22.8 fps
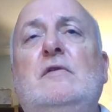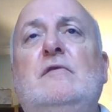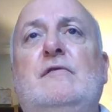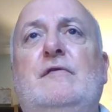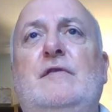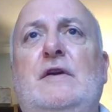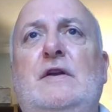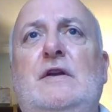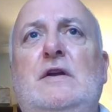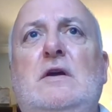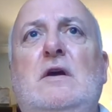of
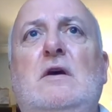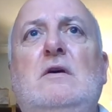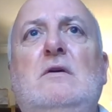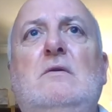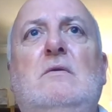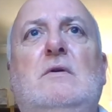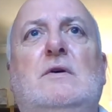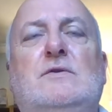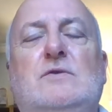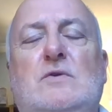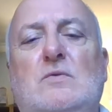
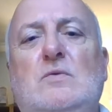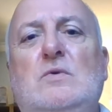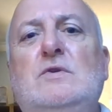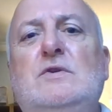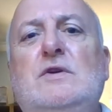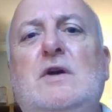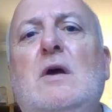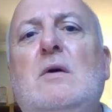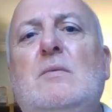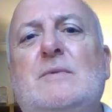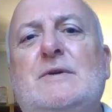video and
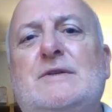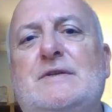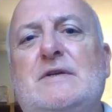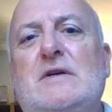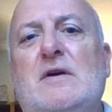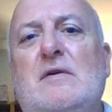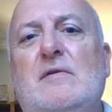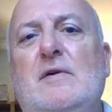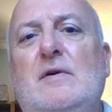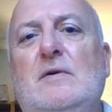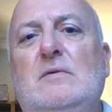audio
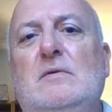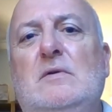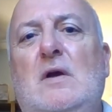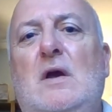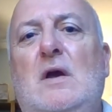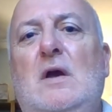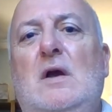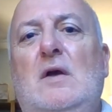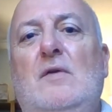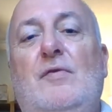material